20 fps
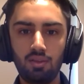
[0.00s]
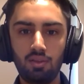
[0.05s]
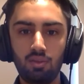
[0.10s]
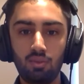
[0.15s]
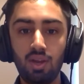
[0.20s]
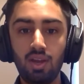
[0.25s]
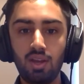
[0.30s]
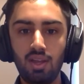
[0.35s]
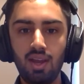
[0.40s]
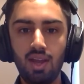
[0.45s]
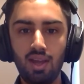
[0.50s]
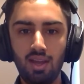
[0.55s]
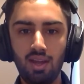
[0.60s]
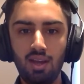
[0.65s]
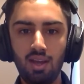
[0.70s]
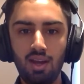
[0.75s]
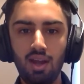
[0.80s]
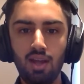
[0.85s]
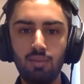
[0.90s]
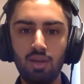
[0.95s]
right, and
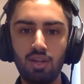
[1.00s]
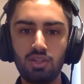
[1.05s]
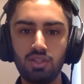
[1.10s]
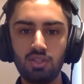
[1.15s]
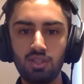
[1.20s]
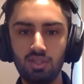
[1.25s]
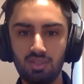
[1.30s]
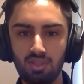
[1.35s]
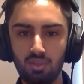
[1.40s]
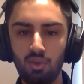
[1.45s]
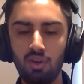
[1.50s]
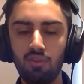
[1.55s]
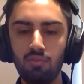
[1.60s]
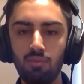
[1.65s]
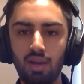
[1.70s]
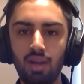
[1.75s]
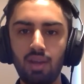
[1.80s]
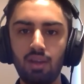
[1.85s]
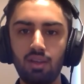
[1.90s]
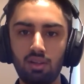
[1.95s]
I mentioned this in one of
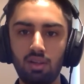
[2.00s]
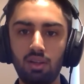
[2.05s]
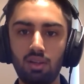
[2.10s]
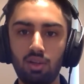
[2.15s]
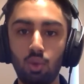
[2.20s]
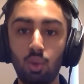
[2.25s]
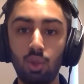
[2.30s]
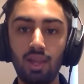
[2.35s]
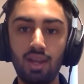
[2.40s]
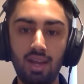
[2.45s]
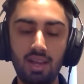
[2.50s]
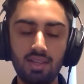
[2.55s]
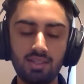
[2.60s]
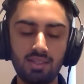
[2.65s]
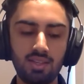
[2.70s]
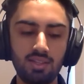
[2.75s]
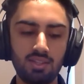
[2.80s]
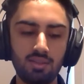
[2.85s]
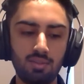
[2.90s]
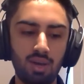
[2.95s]
my Quillette
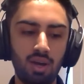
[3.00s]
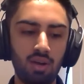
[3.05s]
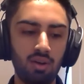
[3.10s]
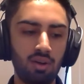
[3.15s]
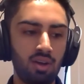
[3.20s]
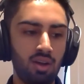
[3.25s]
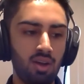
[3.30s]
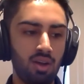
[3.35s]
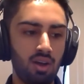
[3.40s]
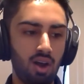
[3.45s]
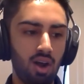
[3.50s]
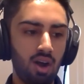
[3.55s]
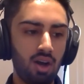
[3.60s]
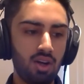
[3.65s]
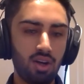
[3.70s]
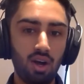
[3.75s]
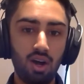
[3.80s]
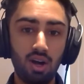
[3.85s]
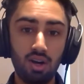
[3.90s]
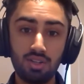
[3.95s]
essays about
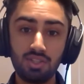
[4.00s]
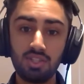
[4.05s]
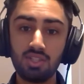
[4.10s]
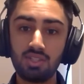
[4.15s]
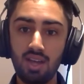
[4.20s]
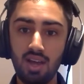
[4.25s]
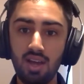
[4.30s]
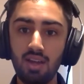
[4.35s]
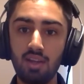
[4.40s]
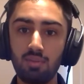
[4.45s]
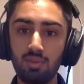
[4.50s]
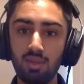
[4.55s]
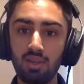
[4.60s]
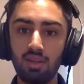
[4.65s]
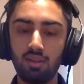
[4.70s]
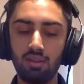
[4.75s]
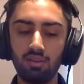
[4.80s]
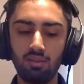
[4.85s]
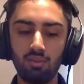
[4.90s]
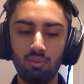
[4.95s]
our society
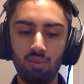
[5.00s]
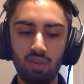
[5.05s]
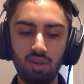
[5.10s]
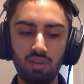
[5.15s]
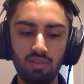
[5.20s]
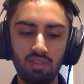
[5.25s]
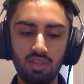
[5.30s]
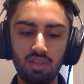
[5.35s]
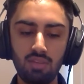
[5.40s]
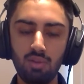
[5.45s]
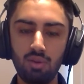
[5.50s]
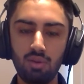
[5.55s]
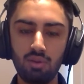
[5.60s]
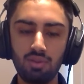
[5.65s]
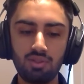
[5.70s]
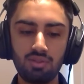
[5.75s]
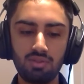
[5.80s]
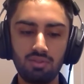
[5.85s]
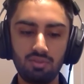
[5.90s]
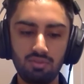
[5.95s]
being one of the
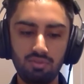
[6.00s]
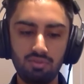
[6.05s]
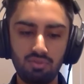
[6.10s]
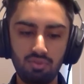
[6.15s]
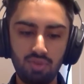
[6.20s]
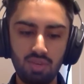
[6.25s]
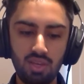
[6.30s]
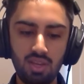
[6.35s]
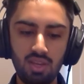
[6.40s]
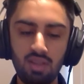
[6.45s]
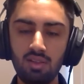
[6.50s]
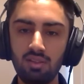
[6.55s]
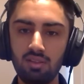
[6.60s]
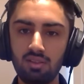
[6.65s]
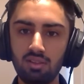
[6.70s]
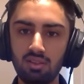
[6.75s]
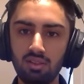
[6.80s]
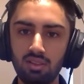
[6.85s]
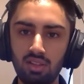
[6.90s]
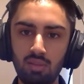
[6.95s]
most free,
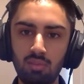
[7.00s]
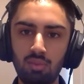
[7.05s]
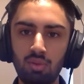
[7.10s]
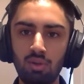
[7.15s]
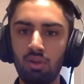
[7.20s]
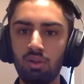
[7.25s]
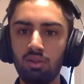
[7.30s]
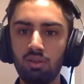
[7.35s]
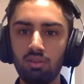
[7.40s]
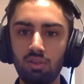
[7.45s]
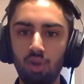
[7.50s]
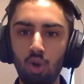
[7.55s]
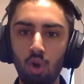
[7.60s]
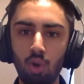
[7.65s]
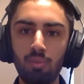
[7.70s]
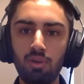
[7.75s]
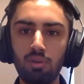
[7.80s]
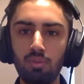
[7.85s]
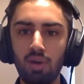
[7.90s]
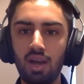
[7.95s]
liberal,
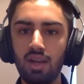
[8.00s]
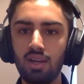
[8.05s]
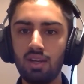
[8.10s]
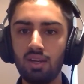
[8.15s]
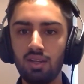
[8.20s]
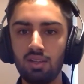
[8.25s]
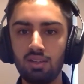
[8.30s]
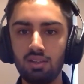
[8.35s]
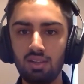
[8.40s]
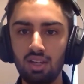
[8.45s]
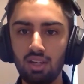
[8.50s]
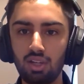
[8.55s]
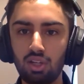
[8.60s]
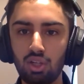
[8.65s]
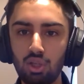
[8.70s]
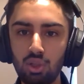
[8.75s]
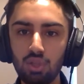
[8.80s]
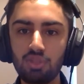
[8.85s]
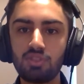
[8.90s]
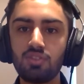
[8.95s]
open-minded,
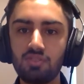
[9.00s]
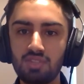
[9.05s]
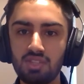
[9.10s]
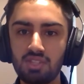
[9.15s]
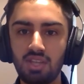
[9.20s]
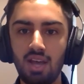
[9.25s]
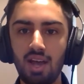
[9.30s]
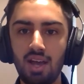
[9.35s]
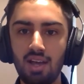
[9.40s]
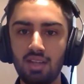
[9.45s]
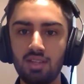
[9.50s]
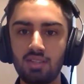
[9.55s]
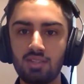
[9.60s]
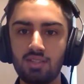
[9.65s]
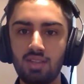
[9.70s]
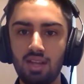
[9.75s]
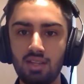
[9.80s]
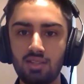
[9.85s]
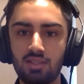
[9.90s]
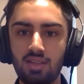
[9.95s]
inclusive societies
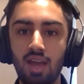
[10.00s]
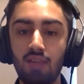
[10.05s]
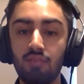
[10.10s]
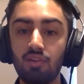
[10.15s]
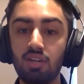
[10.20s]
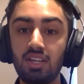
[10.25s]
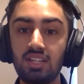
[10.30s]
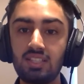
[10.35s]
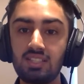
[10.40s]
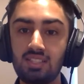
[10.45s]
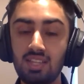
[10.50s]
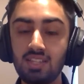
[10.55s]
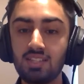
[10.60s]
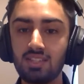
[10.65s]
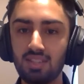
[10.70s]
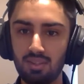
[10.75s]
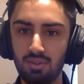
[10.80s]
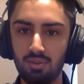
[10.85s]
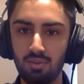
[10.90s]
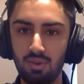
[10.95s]
that has ever
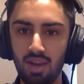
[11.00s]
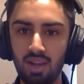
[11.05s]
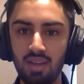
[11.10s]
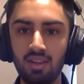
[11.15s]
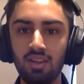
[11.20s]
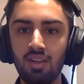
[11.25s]
existed. Right,